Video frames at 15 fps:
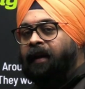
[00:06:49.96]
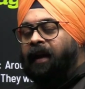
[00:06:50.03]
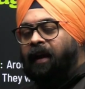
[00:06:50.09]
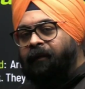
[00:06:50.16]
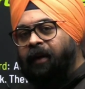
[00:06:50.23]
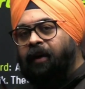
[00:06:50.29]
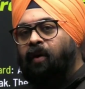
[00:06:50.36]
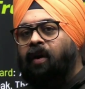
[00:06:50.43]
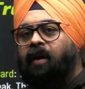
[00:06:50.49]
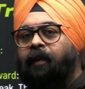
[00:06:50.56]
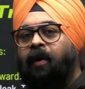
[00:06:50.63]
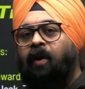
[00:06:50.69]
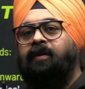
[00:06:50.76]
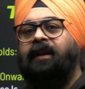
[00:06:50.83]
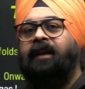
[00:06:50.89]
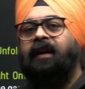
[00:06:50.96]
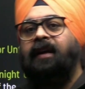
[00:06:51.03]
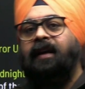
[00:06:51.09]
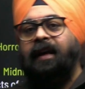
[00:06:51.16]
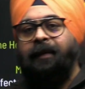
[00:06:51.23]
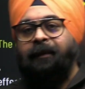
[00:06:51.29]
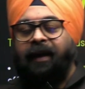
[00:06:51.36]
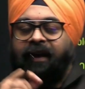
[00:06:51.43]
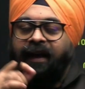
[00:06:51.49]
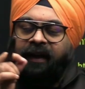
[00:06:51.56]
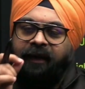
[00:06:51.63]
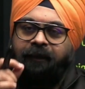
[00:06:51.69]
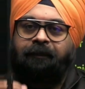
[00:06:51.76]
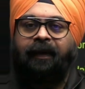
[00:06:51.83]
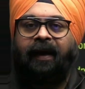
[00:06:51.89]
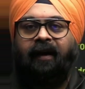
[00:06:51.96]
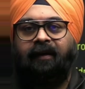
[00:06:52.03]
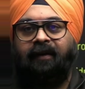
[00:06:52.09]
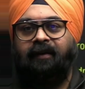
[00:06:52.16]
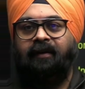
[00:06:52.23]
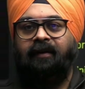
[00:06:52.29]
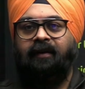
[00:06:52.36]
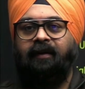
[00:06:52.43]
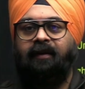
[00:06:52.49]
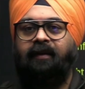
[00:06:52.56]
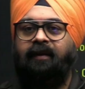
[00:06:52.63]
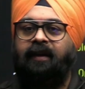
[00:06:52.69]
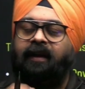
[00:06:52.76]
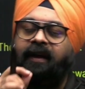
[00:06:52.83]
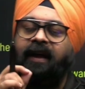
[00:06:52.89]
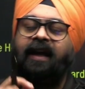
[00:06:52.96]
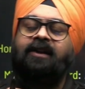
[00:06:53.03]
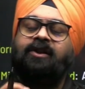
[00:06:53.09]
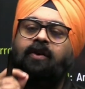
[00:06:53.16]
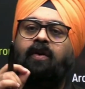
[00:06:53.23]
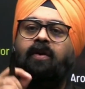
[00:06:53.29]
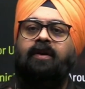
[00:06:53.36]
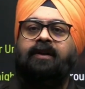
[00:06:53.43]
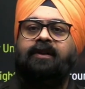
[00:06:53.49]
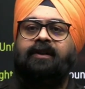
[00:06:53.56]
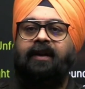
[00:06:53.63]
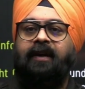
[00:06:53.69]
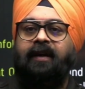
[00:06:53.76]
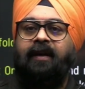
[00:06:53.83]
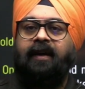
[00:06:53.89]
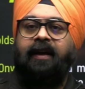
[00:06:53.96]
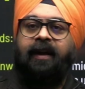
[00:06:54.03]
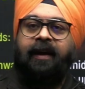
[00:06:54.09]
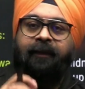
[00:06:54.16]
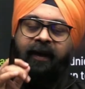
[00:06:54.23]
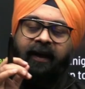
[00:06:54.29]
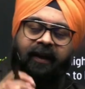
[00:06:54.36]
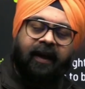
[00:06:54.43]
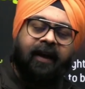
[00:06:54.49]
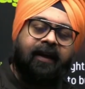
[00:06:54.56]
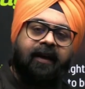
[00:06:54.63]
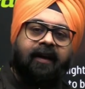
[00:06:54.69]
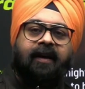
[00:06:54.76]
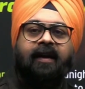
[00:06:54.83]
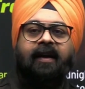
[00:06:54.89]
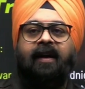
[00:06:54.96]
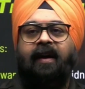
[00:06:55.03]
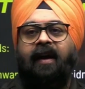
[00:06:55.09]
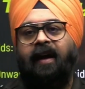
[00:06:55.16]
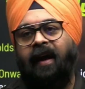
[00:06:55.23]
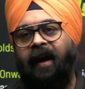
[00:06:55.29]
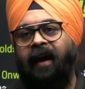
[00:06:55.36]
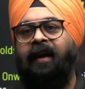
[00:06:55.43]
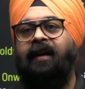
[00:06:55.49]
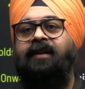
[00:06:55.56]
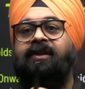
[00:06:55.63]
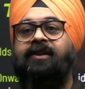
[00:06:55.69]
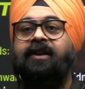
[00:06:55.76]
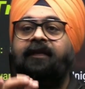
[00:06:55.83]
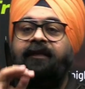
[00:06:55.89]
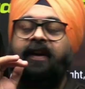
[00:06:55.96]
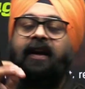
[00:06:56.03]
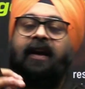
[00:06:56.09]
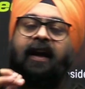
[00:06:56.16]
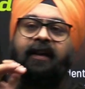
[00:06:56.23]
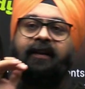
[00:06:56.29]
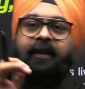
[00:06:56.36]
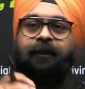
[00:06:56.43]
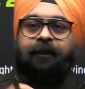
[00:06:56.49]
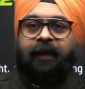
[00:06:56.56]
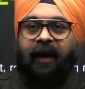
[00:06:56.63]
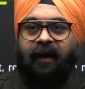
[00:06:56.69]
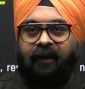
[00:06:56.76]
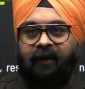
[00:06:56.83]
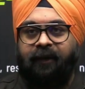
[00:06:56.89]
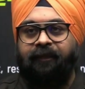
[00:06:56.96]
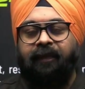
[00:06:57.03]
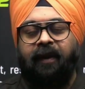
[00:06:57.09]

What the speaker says: If we talk about the immediate impact, the gas caused immediate and severe health impact.